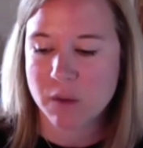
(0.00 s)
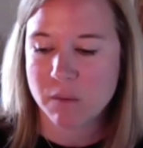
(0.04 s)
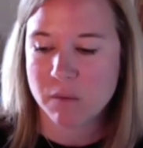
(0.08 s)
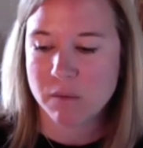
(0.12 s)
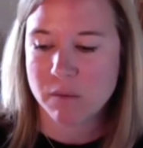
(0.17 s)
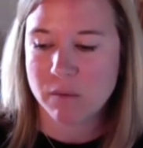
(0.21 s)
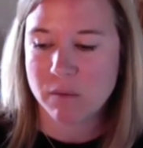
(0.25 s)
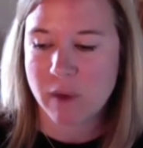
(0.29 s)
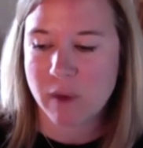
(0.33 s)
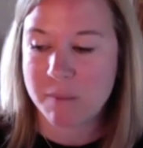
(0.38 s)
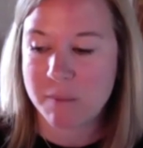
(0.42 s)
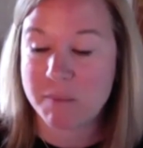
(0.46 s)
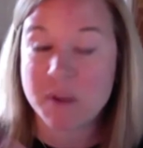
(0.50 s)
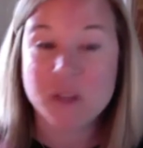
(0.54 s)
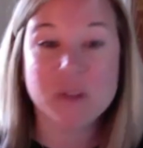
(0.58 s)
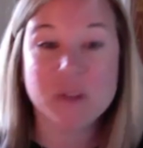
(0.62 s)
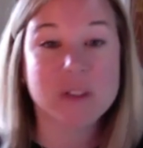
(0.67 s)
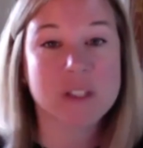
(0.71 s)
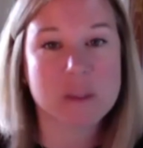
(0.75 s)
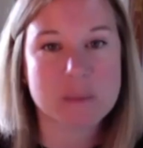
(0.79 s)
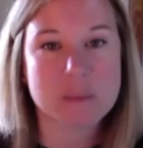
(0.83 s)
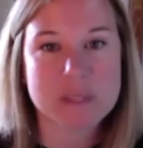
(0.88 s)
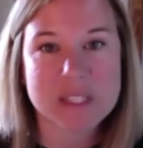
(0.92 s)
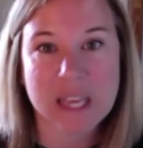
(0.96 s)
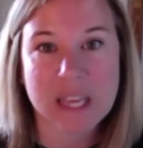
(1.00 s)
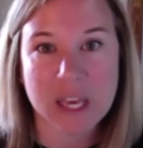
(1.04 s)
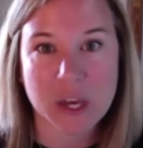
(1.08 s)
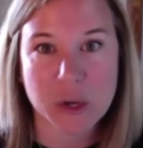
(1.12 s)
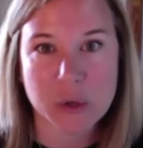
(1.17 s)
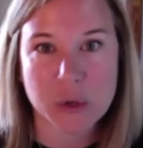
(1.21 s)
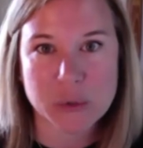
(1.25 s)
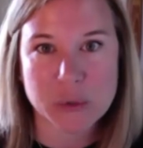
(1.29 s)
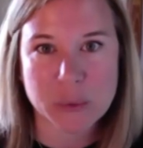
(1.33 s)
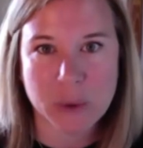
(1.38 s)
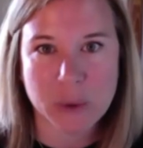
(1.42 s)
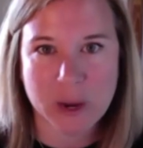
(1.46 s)
I built some
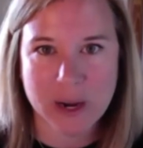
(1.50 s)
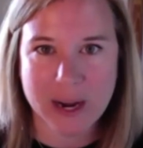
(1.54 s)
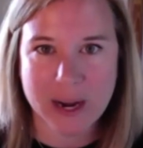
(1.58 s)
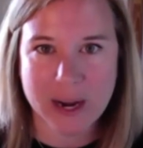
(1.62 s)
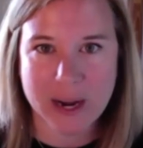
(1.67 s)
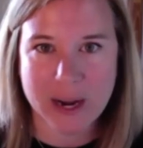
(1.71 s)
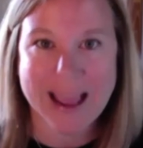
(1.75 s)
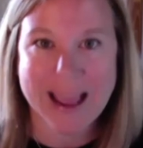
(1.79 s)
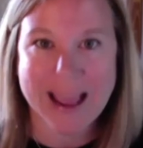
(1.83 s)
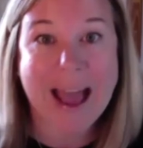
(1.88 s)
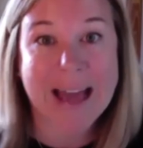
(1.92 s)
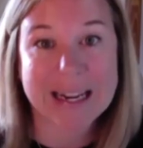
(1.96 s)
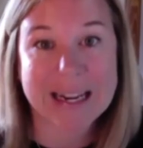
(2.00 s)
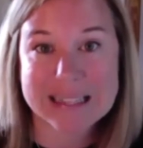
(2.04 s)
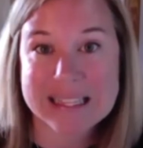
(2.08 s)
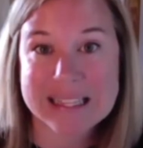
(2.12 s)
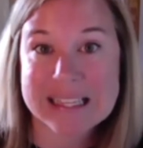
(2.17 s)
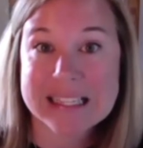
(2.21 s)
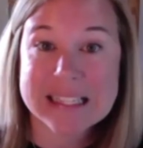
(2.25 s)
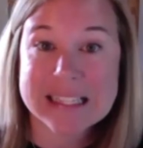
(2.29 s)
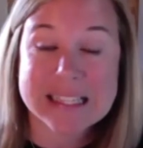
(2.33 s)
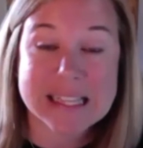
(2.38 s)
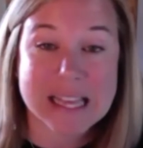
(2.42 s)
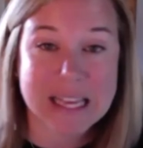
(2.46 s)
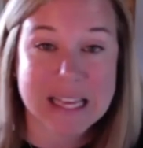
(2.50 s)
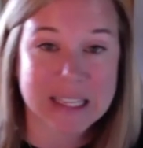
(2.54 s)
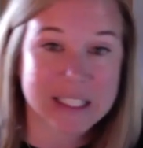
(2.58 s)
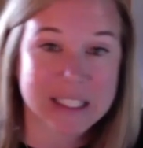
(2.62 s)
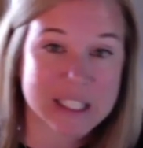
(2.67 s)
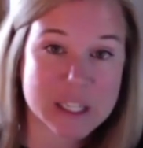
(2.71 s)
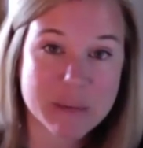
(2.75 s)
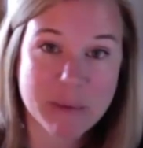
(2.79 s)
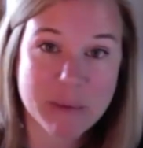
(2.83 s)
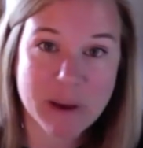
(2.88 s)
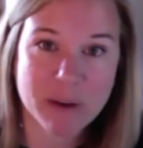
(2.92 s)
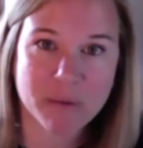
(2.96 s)
skills, right? I added these
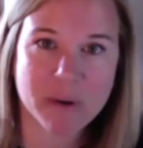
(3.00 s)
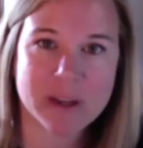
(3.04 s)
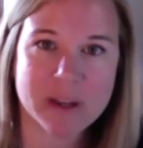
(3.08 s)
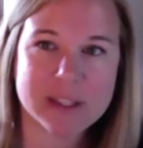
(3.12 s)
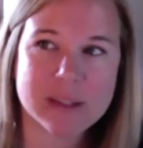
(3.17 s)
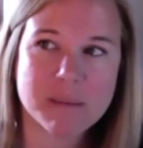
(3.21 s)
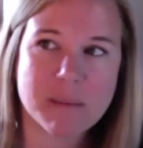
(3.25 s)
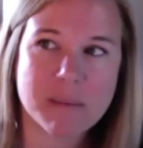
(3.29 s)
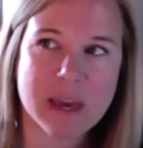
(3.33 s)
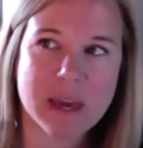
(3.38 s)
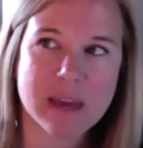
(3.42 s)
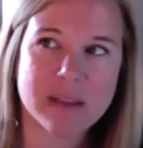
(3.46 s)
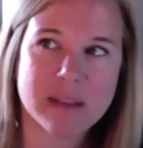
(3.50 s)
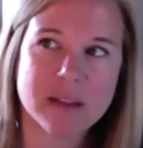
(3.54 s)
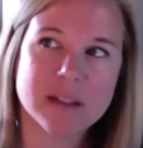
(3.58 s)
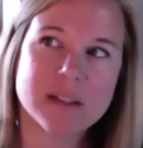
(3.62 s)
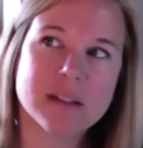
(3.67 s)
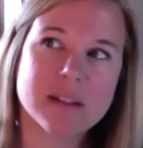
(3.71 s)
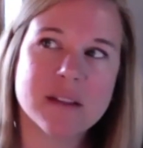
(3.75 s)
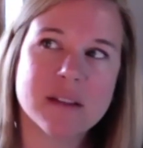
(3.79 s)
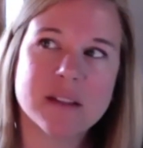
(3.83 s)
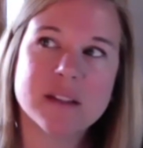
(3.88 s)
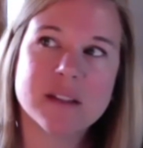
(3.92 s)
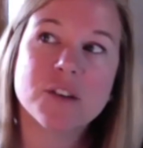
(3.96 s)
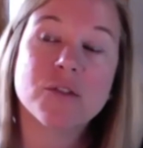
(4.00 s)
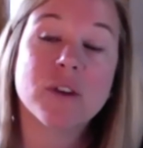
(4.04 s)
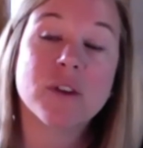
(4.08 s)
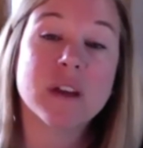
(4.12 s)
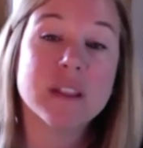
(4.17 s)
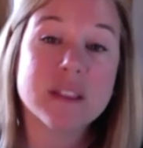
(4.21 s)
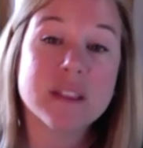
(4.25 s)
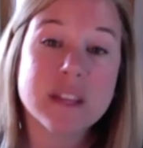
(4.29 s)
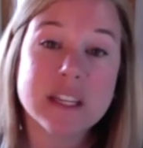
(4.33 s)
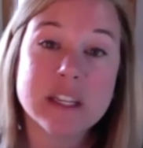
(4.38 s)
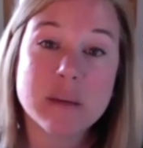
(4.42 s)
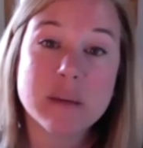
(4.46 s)
things to my resume. That's, that's a
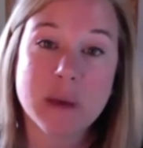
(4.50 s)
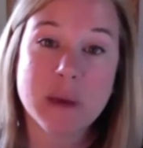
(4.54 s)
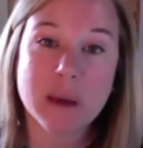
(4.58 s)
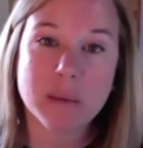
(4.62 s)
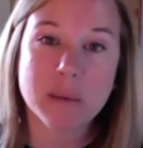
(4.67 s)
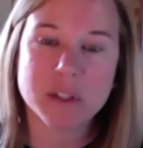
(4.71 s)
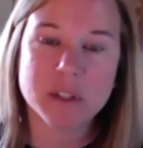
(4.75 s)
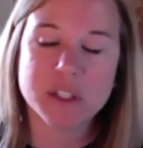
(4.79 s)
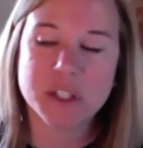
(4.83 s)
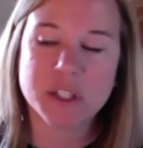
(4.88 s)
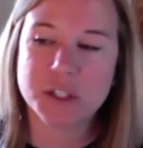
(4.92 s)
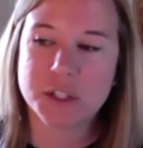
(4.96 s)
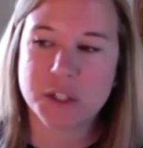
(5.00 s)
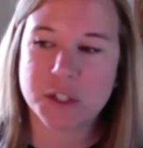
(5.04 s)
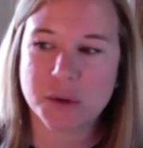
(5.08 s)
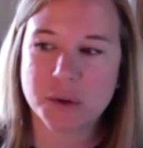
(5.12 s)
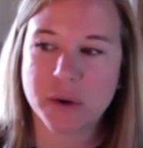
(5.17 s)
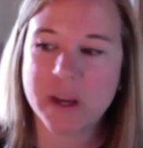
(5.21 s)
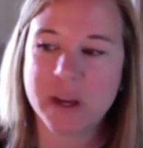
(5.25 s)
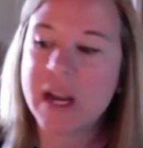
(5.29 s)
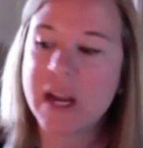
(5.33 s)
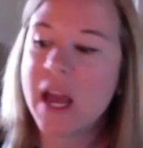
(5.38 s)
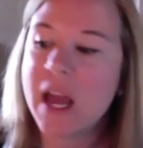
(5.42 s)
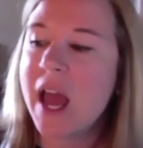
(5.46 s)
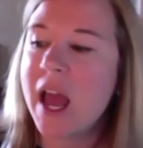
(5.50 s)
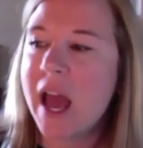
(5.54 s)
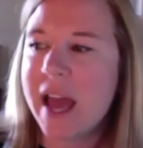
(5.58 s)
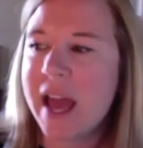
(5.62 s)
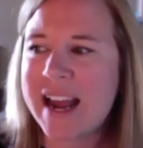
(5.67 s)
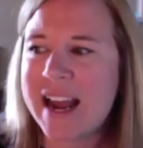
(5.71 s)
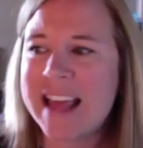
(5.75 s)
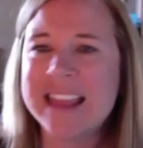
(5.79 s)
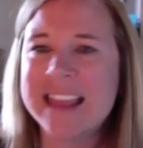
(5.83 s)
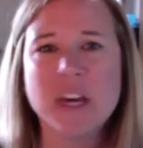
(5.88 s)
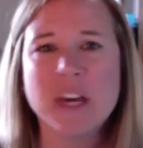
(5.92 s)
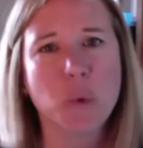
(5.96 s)
great thing to be able to do. And, and
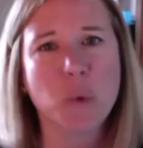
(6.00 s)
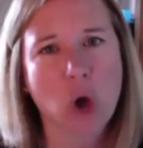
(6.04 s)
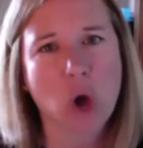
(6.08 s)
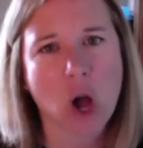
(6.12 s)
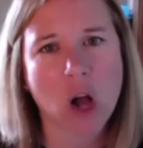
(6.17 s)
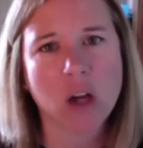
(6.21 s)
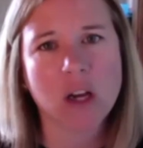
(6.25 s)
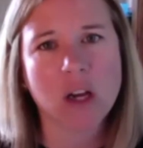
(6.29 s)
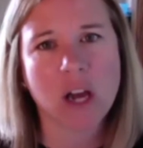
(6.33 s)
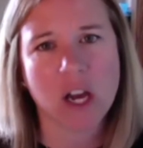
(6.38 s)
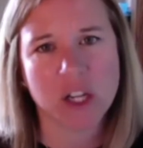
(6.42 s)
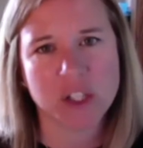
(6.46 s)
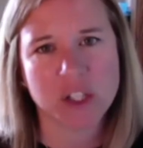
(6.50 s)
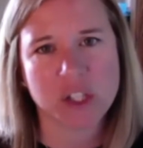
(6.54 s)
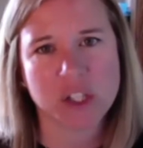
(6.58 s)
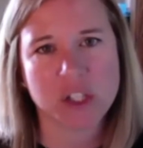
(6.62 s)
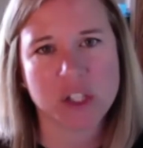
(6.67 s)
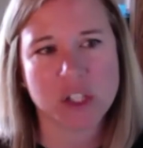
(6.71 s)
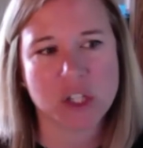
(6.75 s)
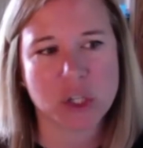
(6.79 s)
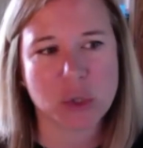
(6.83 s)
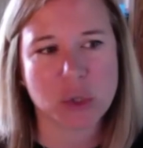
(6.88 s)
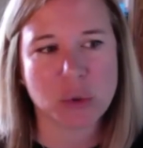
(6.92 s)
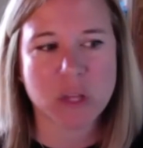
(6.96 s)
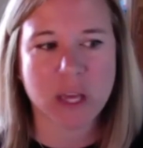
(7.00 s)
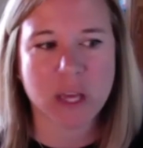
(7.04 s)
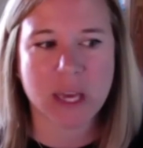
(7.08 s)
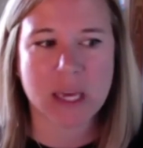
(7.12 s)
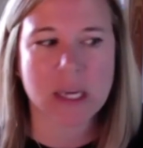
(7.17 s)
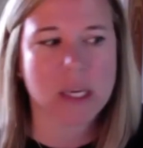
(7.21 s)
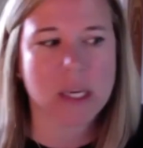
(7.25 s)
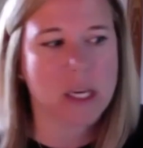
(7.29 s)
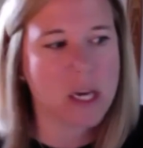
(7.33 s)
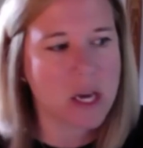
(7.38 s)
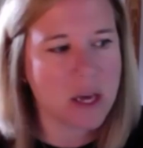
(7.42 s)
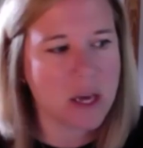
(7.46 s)
I think we're all conscious too, like,
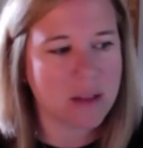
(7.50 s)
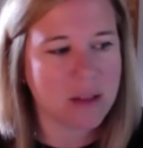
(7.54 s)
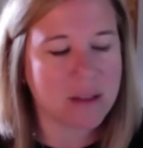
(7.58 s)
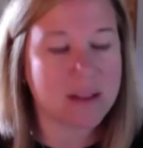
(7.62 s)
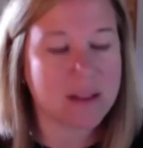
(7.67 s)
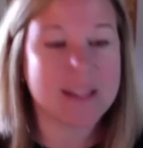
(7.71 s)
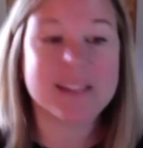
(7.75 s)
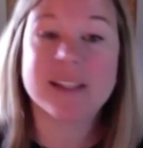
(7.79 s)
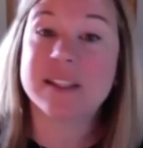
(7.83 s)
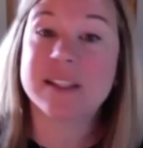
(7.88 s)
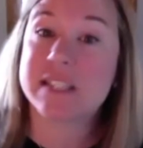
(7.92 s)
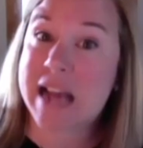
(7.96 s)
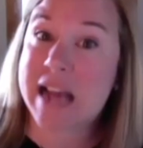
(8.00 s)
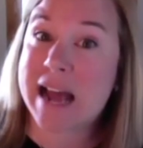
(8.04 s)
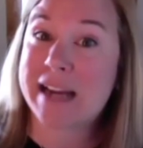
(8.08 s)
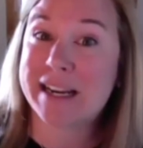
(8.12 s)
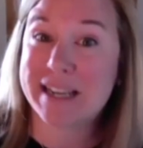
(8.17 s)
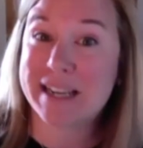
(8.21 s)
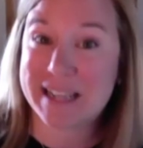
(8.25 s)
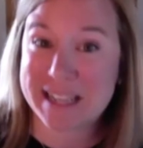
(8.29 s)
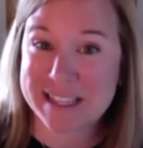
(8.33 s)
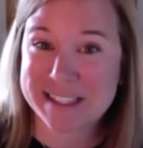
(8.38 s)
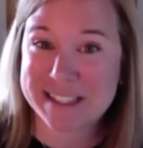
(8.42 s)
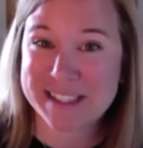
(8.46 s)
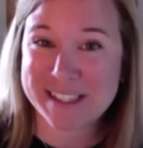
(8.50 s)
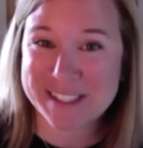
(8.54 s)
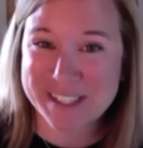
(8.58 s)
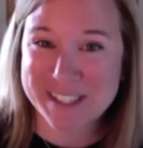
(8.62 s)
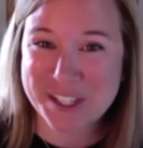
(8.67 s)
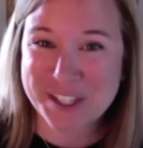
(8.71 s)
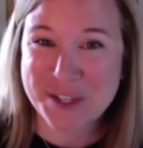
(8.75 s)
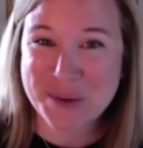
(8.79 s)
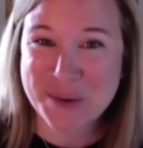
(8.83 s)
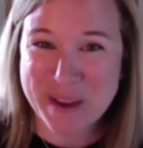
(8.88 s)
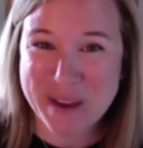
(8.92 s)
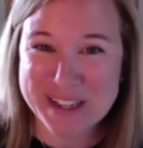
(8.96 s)
this is not an easy
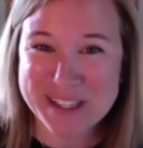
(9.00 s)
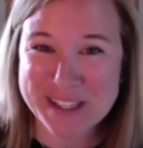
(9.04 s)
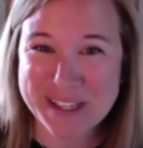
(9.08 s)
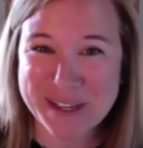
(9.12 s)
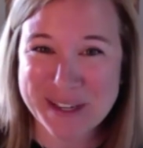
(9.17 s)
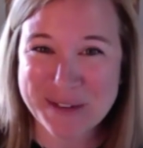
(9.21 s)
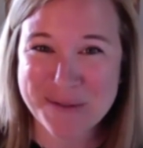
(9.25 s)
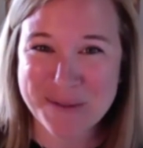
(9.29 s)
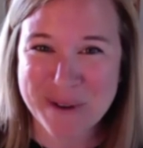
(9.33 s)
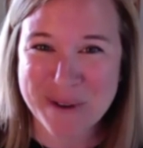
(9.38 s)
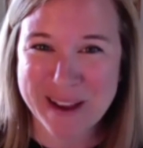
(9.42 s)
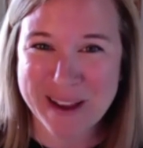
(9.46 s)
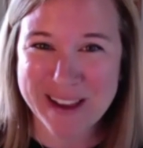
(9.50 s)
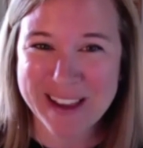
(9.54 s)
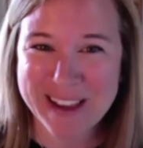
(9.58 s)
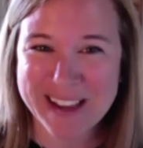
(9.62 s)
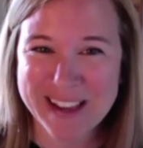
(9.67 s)
situation, right?